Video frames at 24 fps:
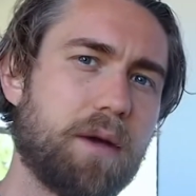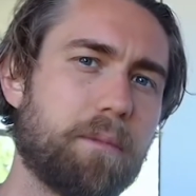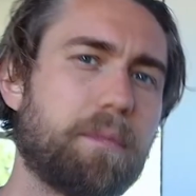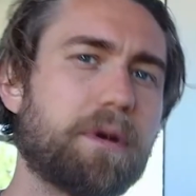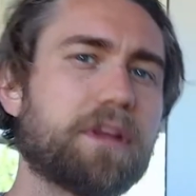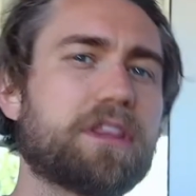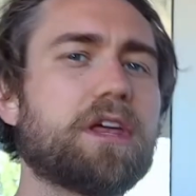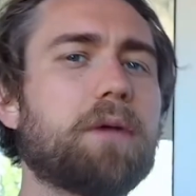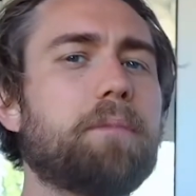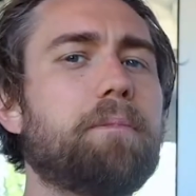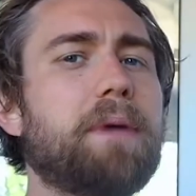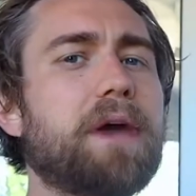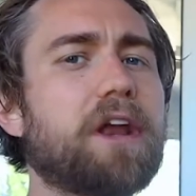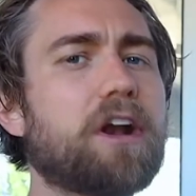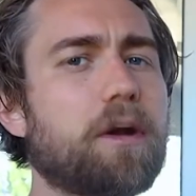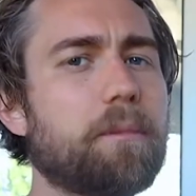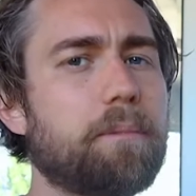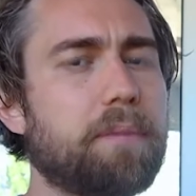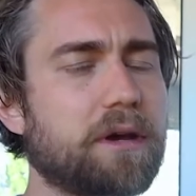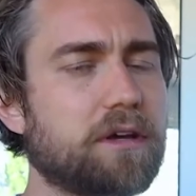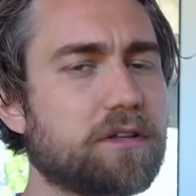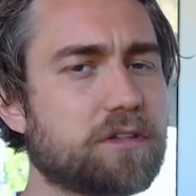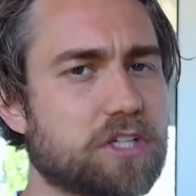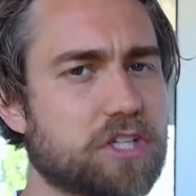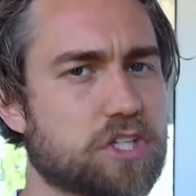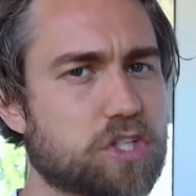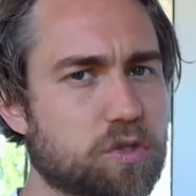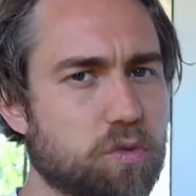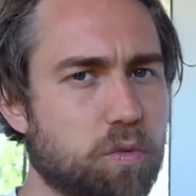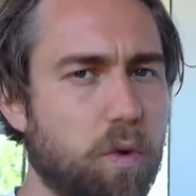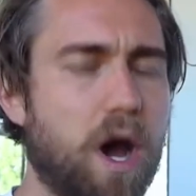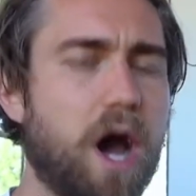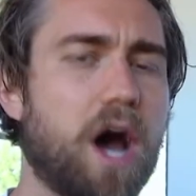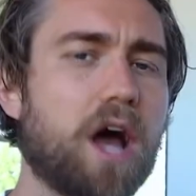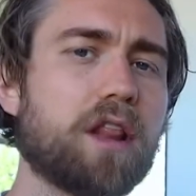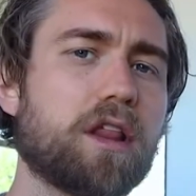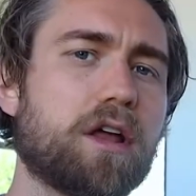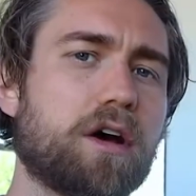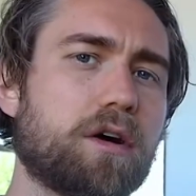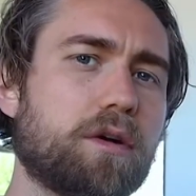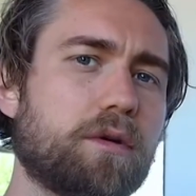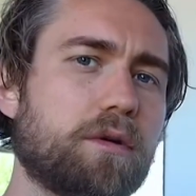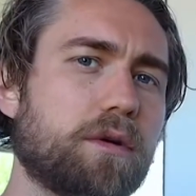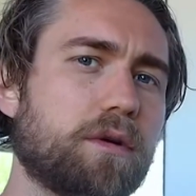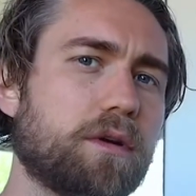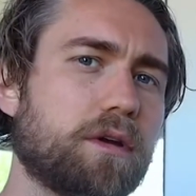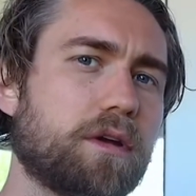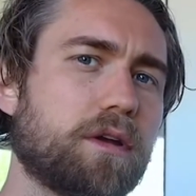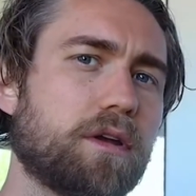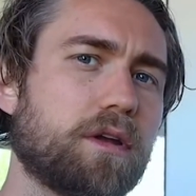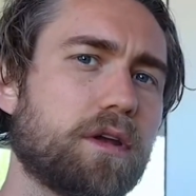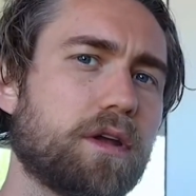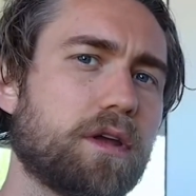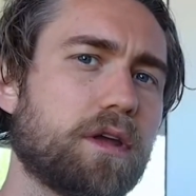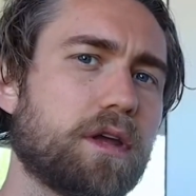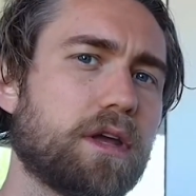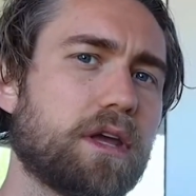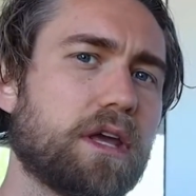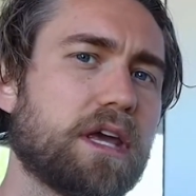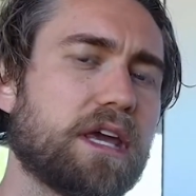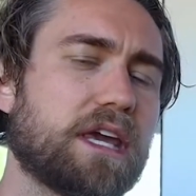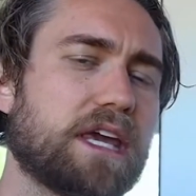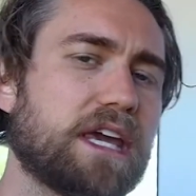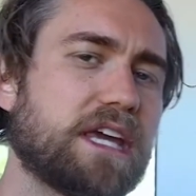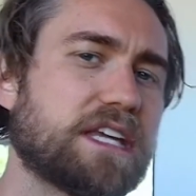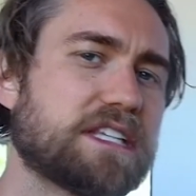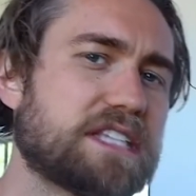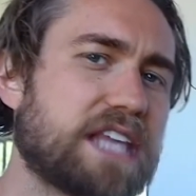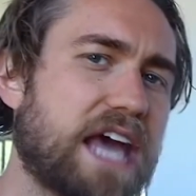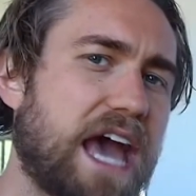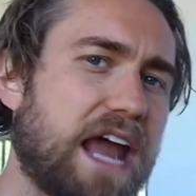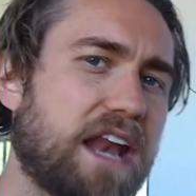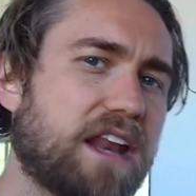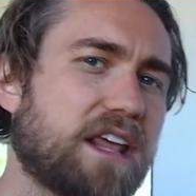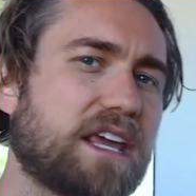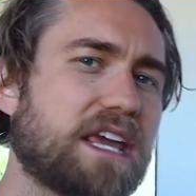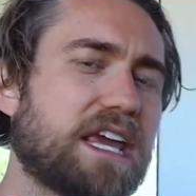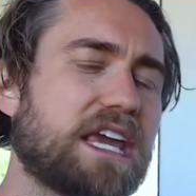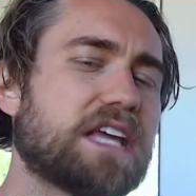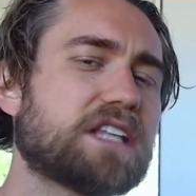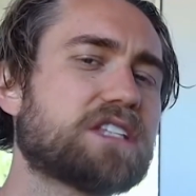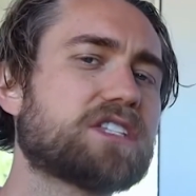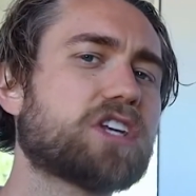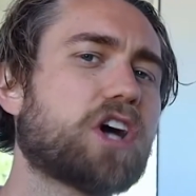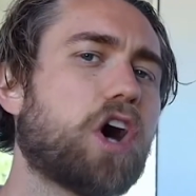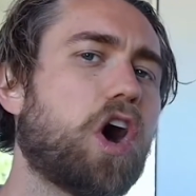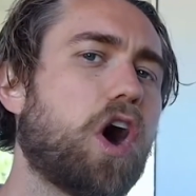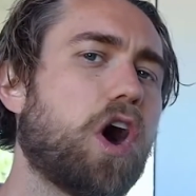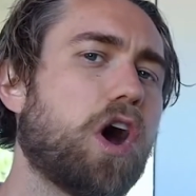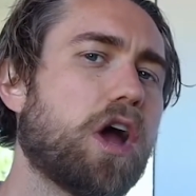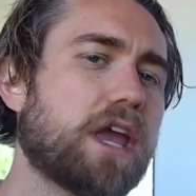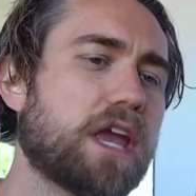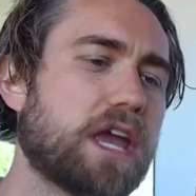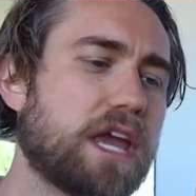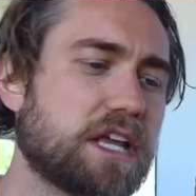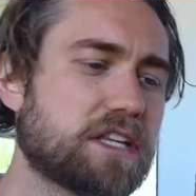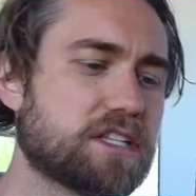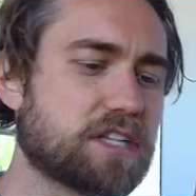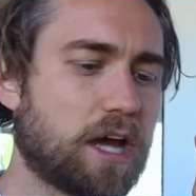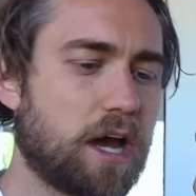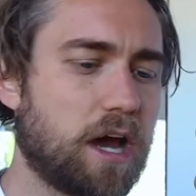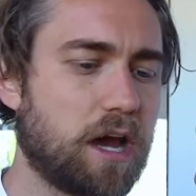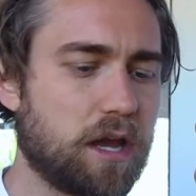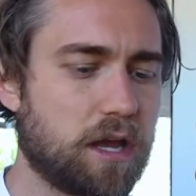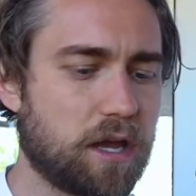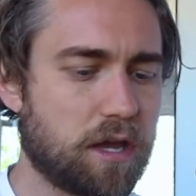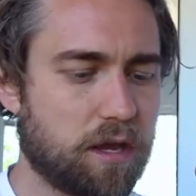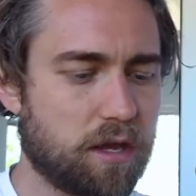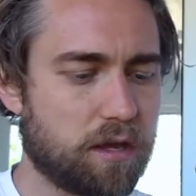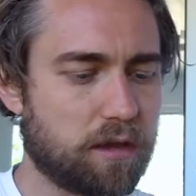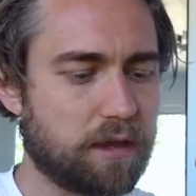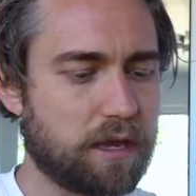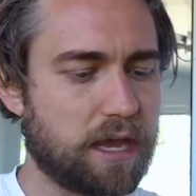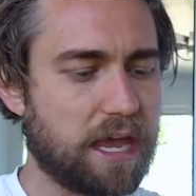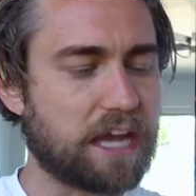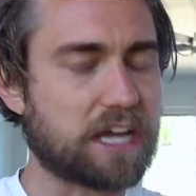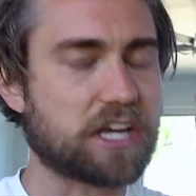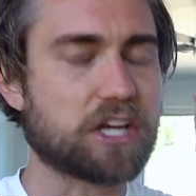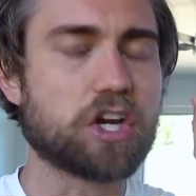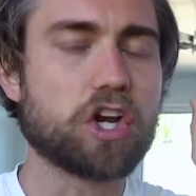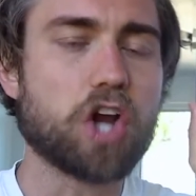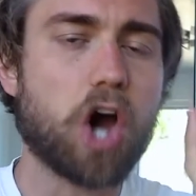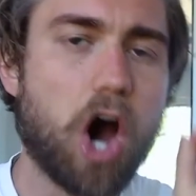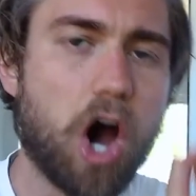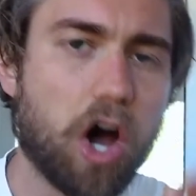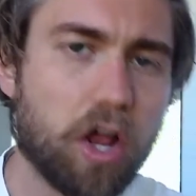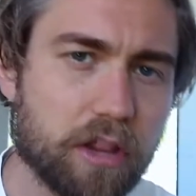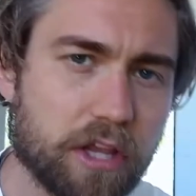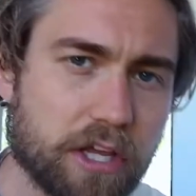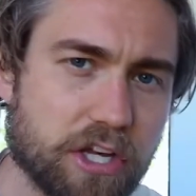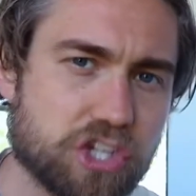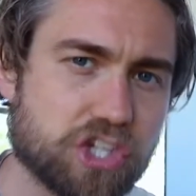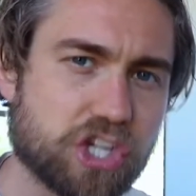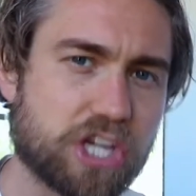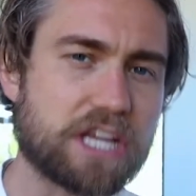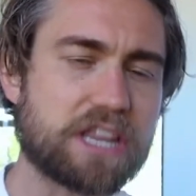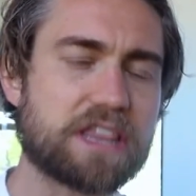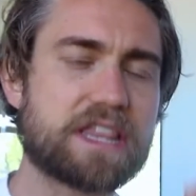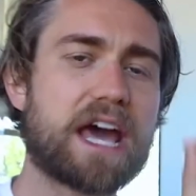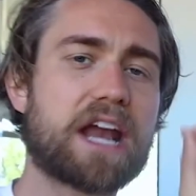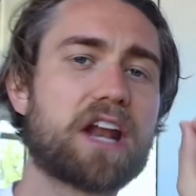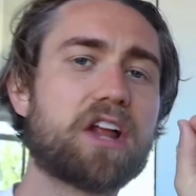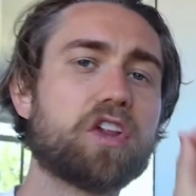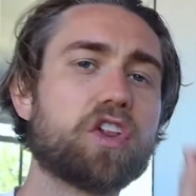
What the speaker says: But the bitter pill to swallow is that it's acknowledging that a